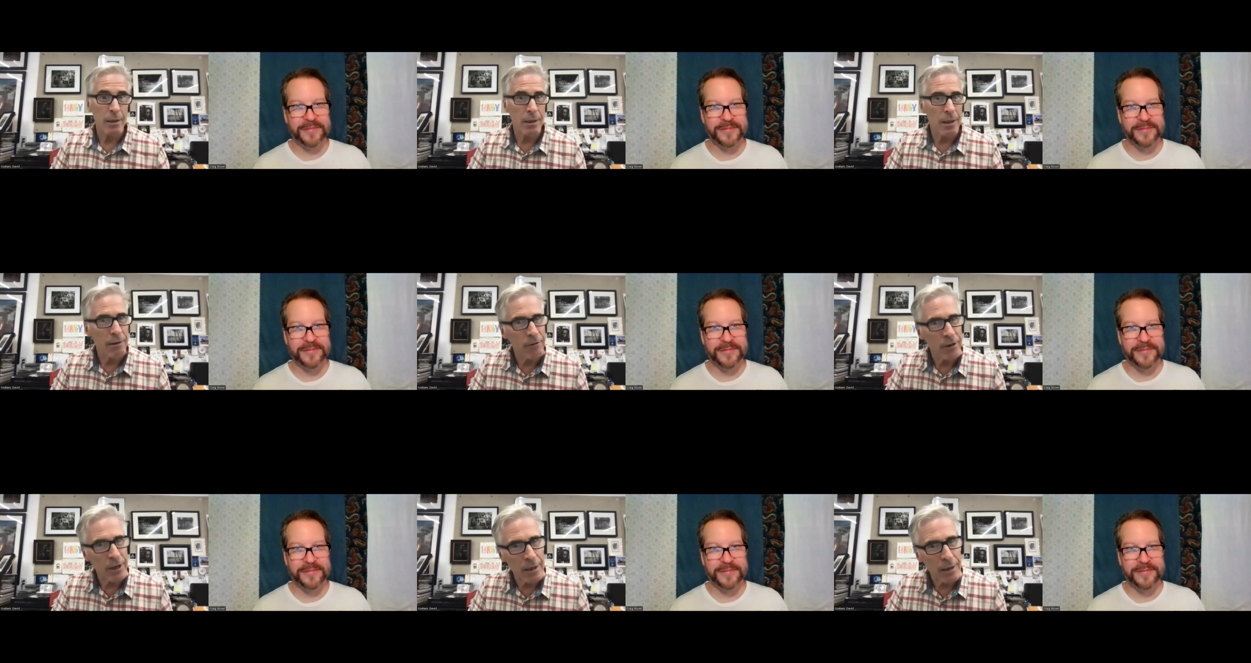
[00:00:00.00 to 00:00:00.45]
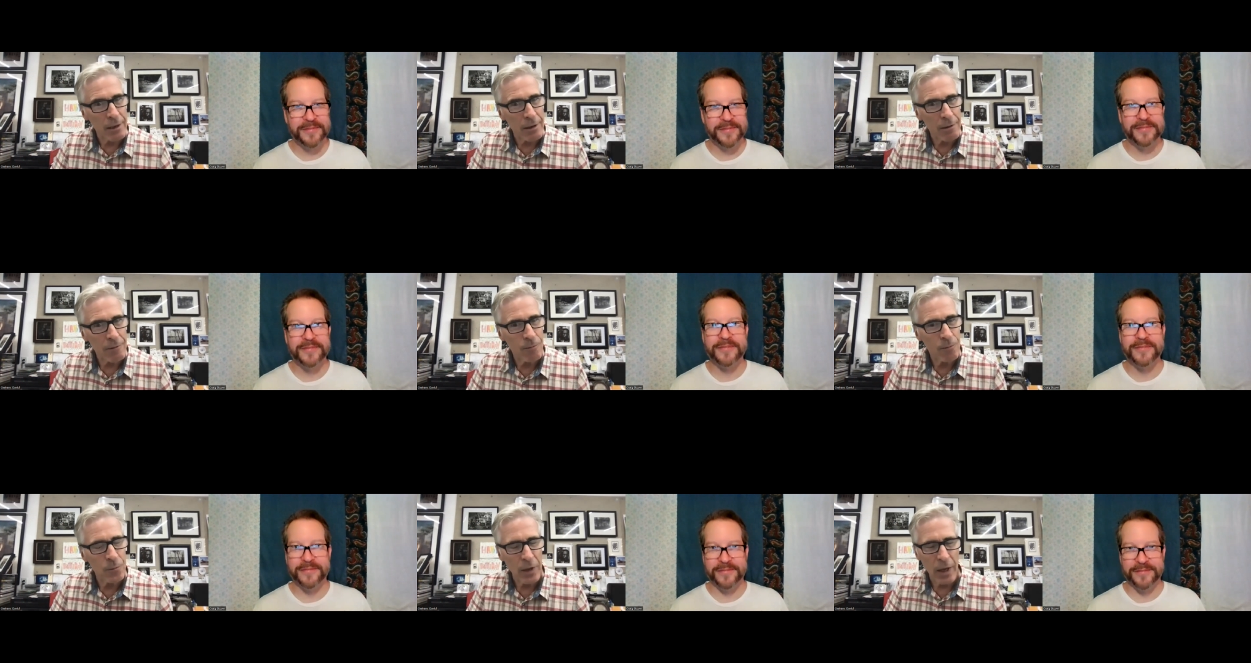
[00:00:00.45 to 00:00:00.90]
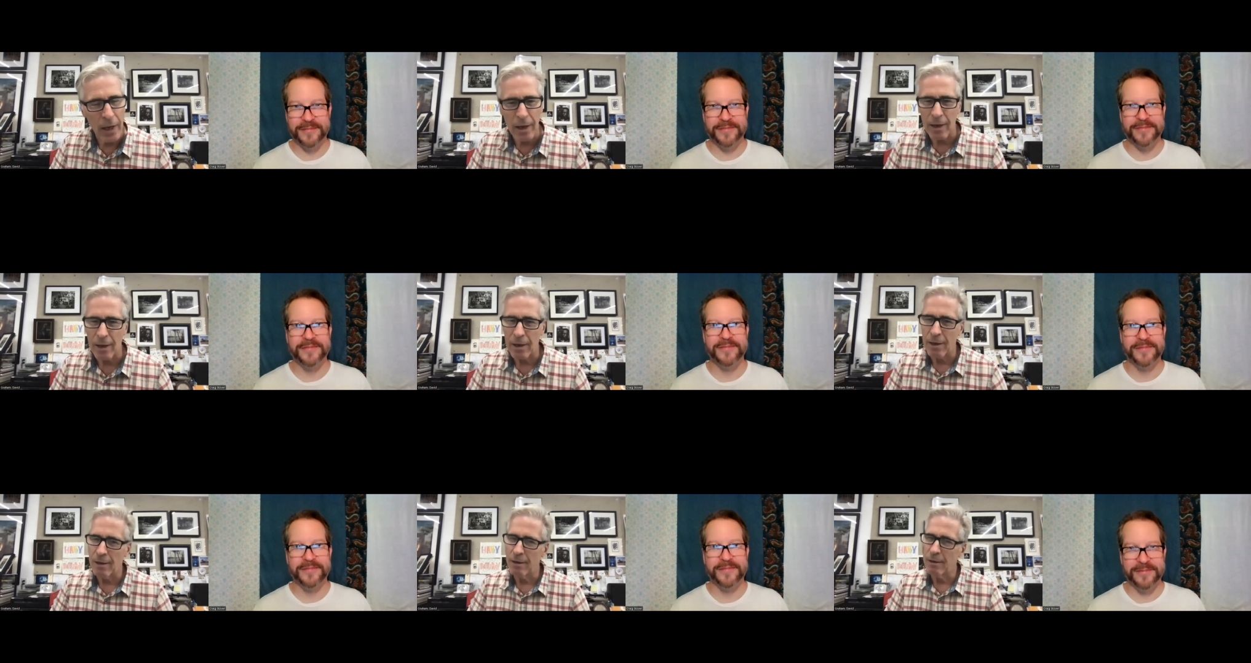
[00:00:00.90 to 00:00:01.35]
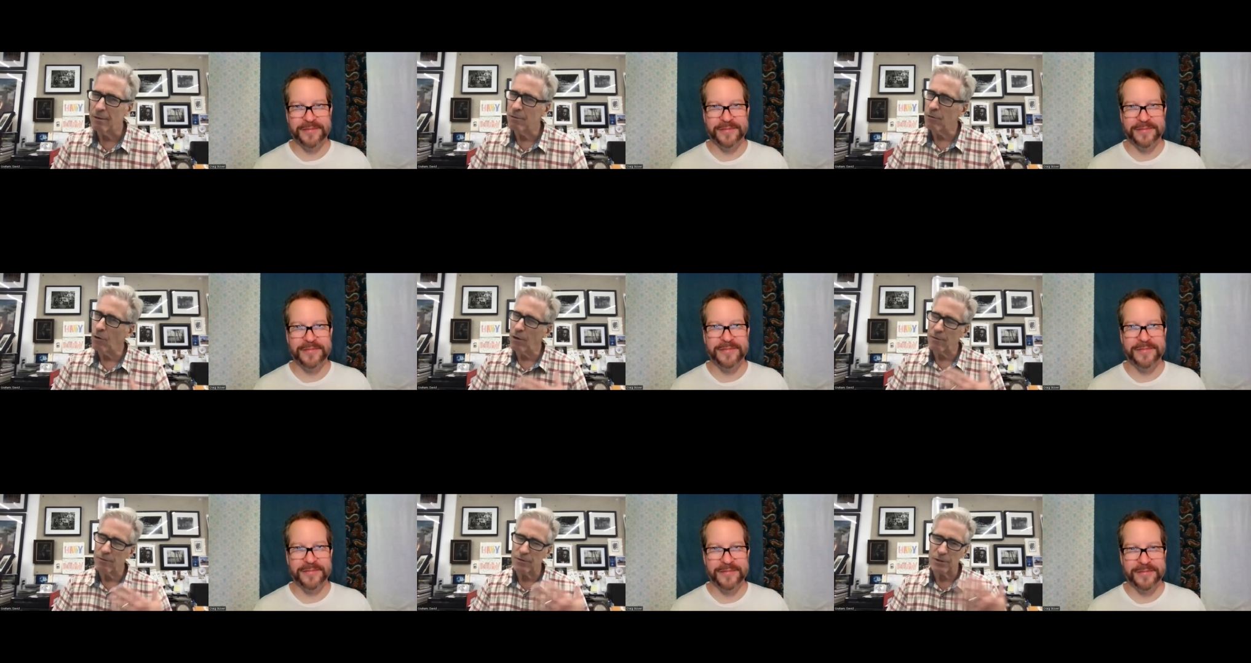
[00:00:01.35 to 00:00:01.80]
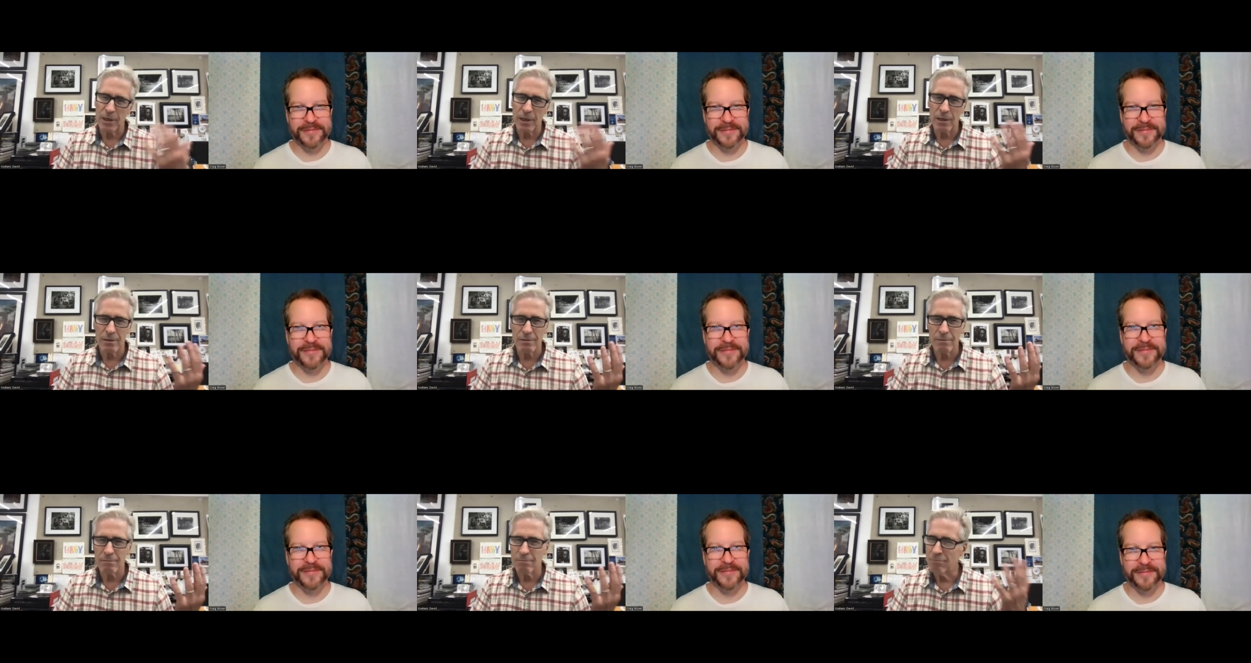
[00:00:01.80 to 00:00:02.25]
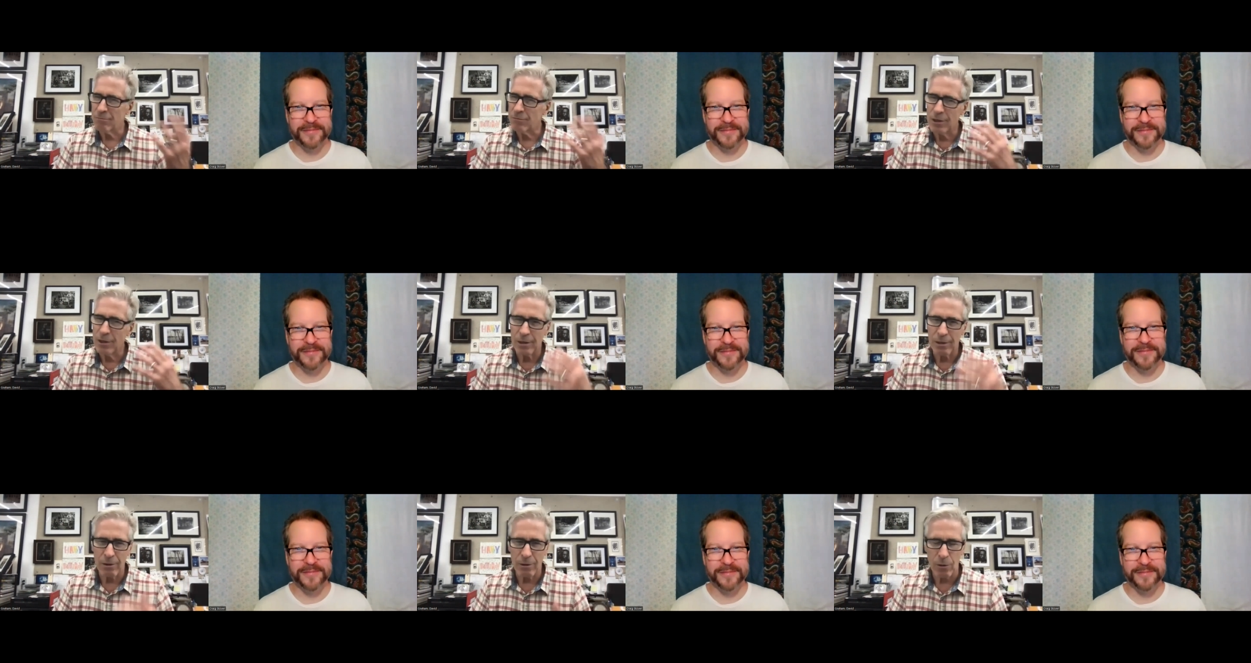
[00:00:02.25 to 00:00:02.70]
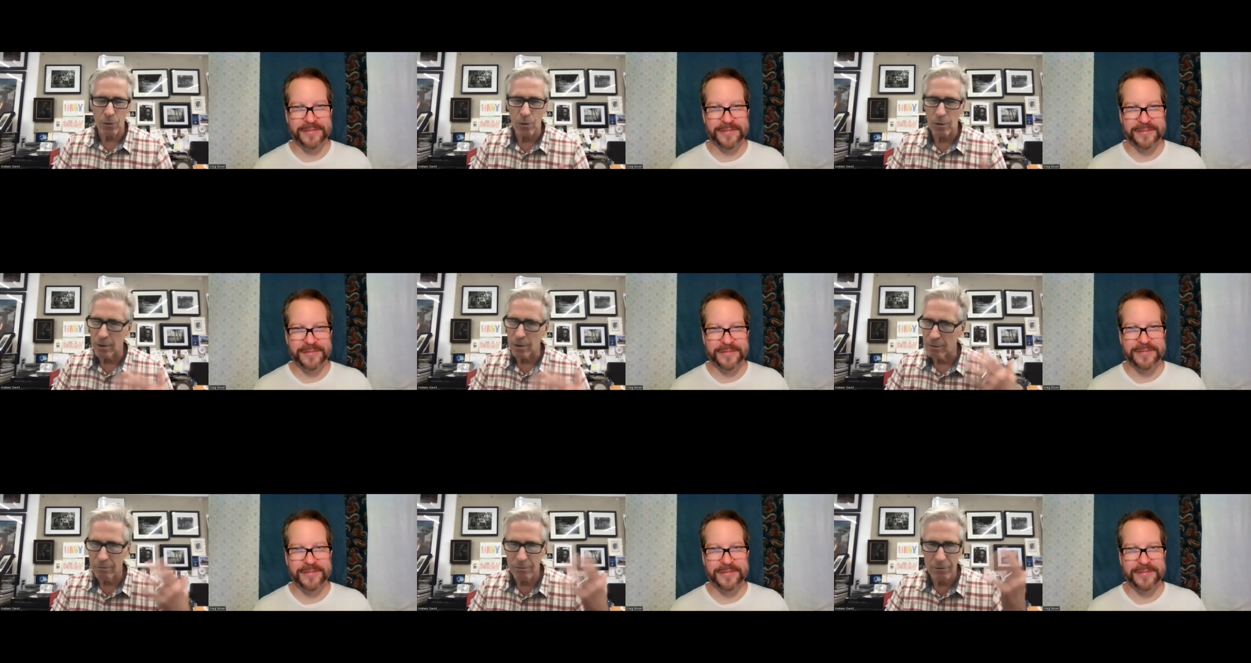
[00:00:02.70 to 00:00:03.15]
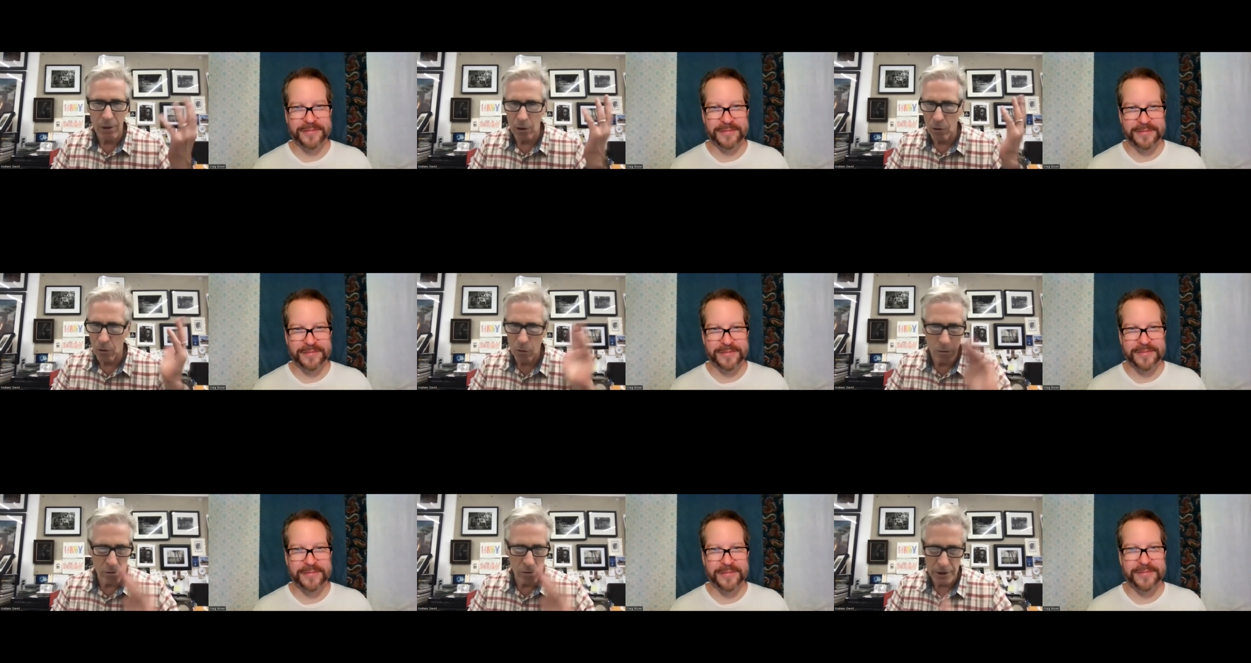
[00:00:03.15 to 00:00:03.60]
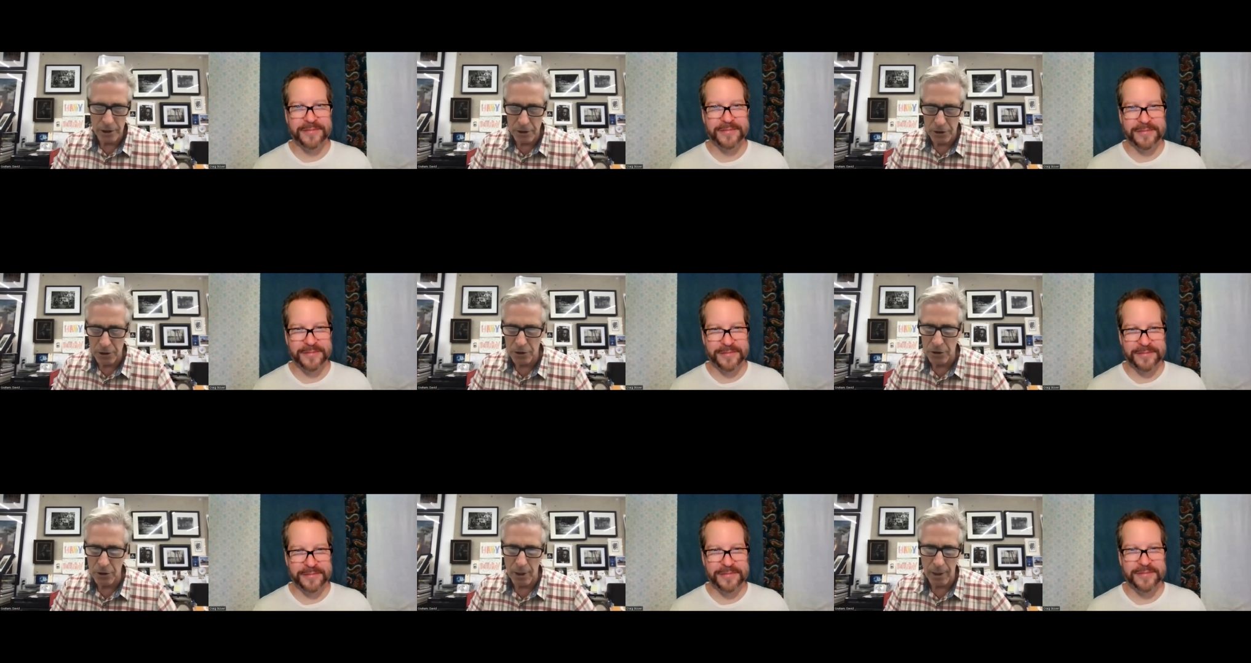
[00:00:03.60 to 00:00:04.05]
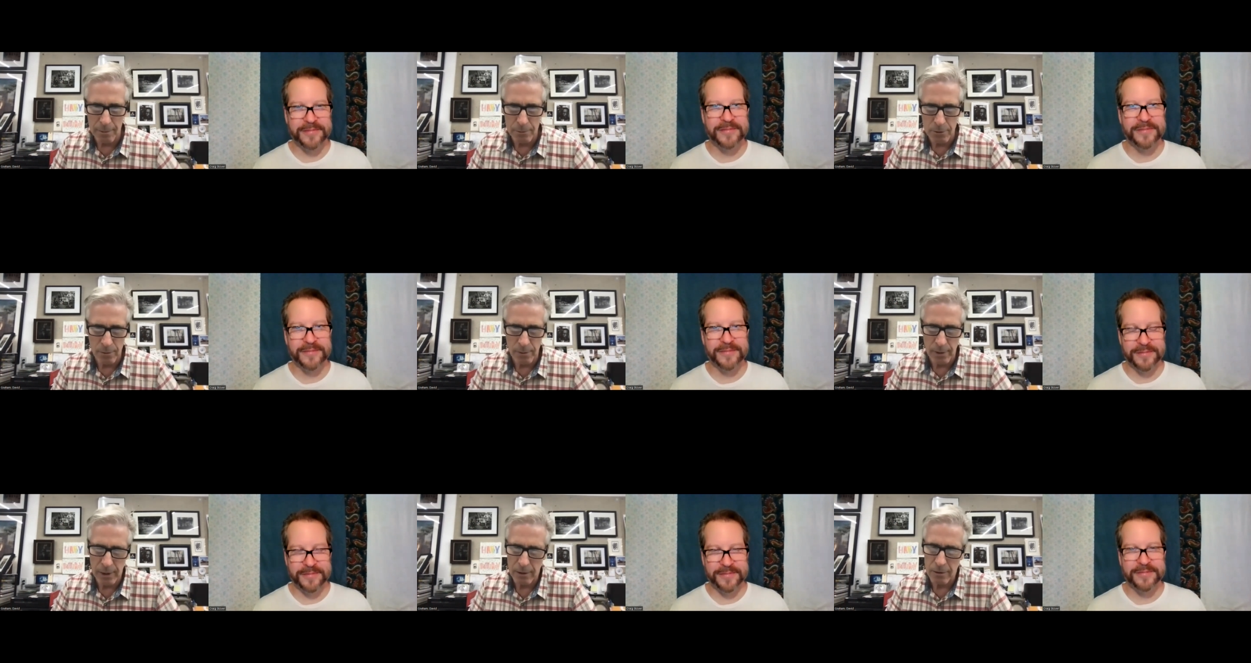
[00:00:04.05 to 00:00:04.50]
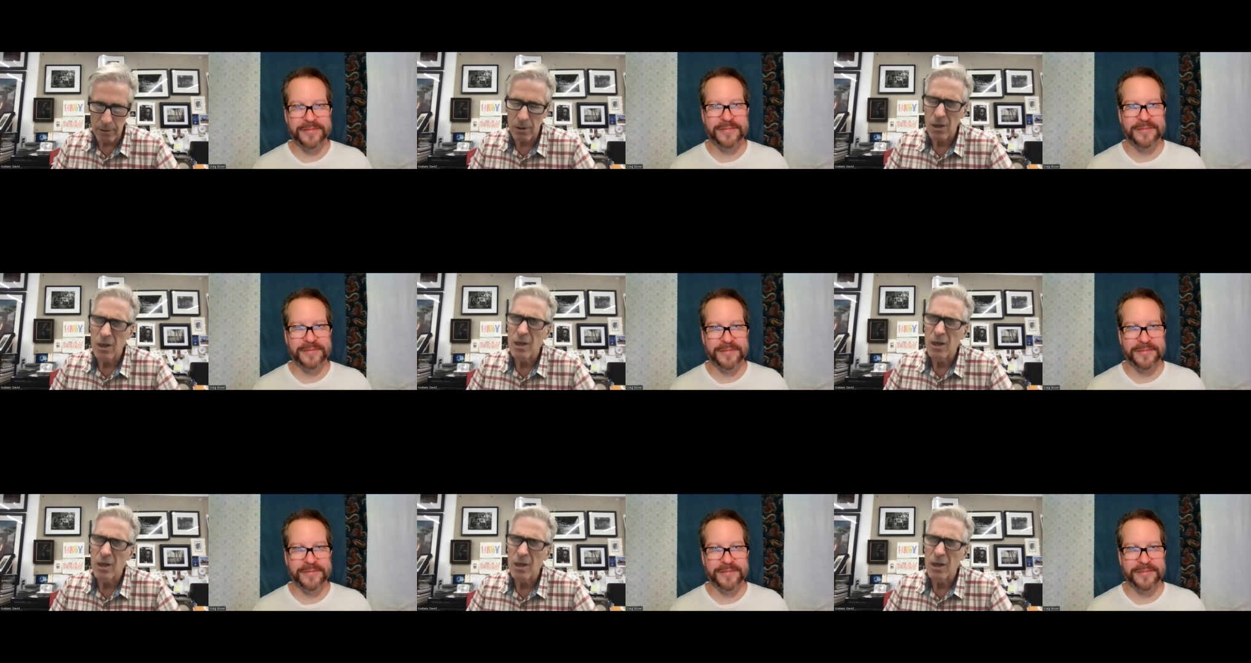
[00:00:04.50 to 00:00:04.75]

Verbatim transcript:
Speaker 1: a living, and all of a sudden, you know, there were no teaching jobs around.